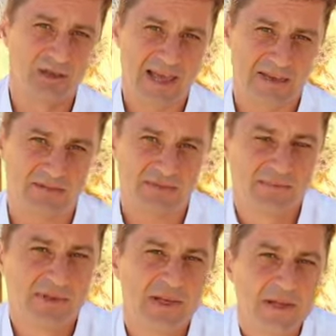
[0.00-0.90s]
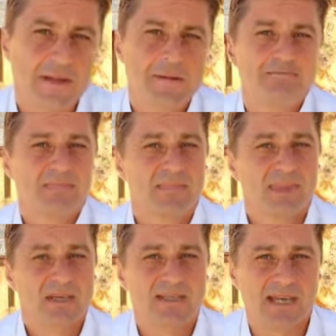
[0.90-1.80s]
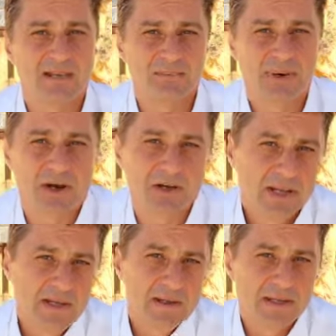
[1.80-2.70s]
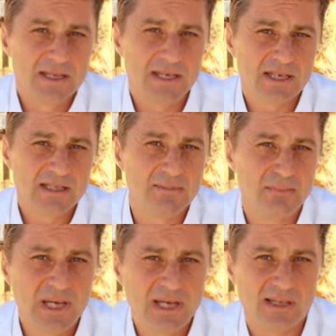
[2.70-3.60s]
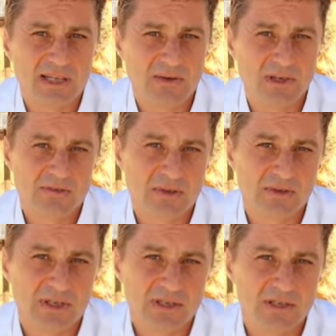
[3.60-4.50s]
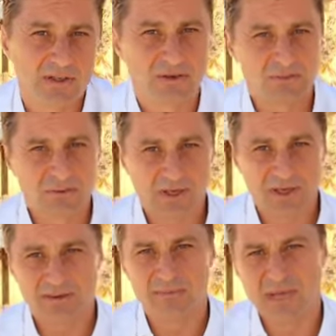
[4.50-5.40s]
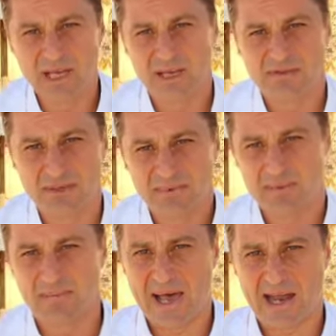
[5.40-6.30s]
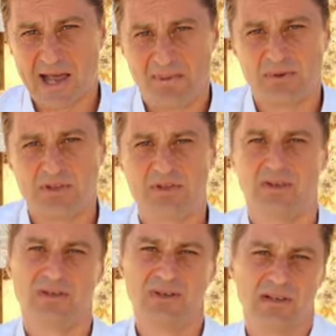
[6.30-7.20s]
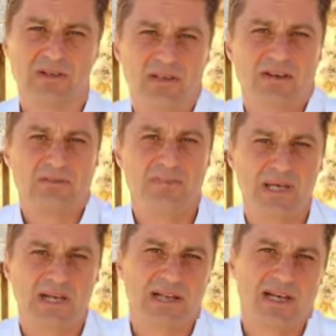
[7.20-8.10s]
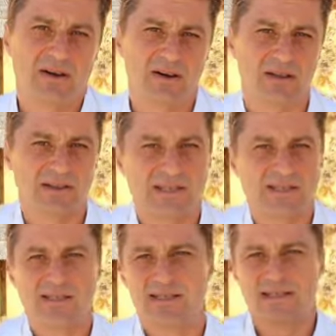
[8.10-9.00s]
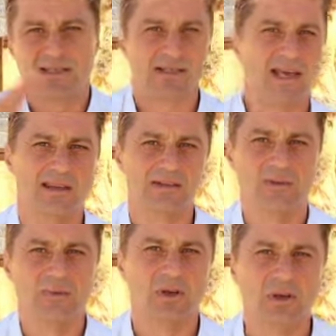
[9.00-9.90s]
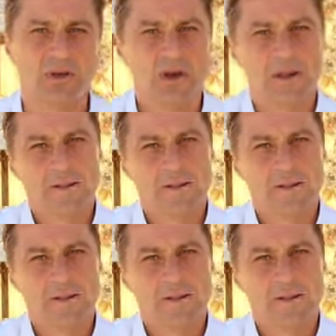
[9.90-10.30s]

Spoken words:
your life. The second part is the meaning that you give to things. You know, the meaning, if something bad happens to you, do you give a meaning like, oh, this is the end of the world?